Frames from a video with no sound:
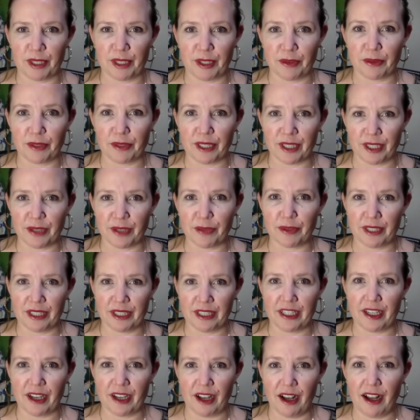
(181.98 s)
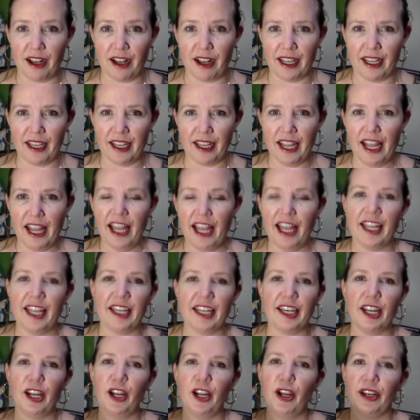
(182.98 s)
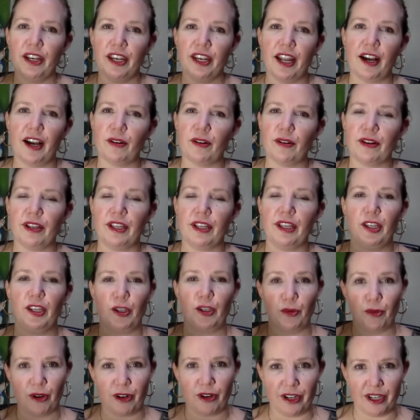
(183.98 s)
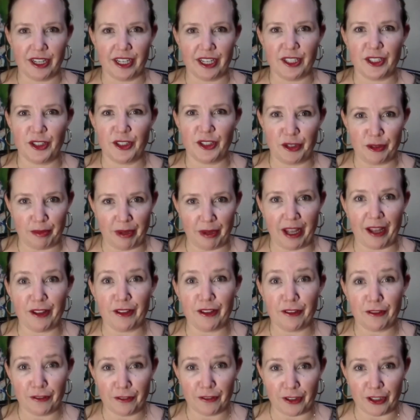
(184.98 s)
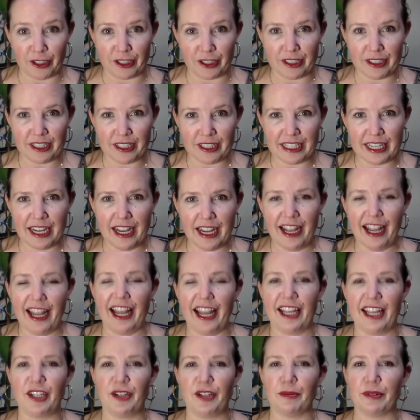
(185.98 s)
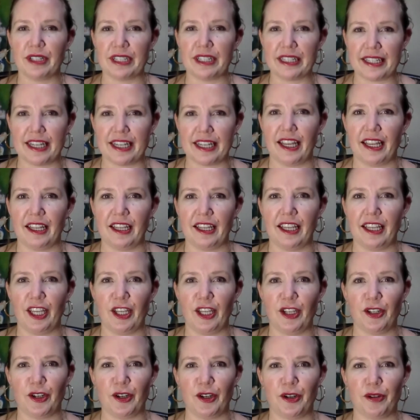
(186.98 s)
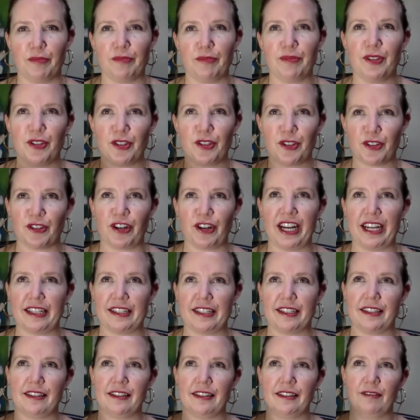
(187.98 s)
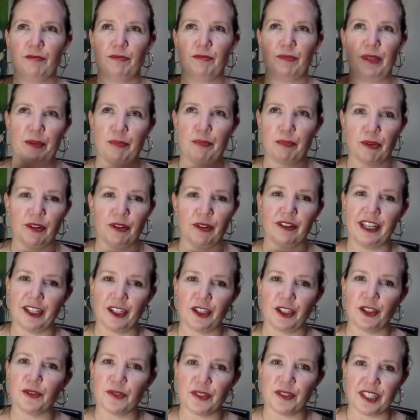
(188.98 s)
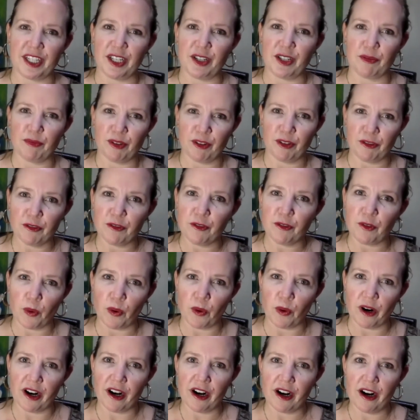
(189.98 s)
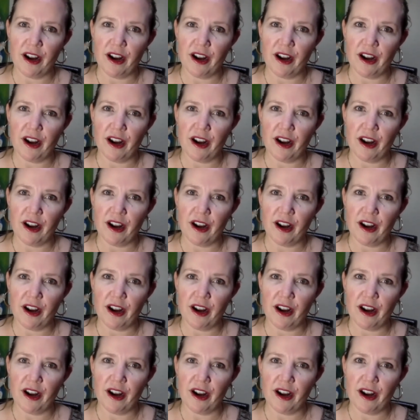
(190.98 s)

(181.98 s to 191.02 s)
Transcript: really really high and now you are a naturopath first and you were saying you know stressed people that you've seen before?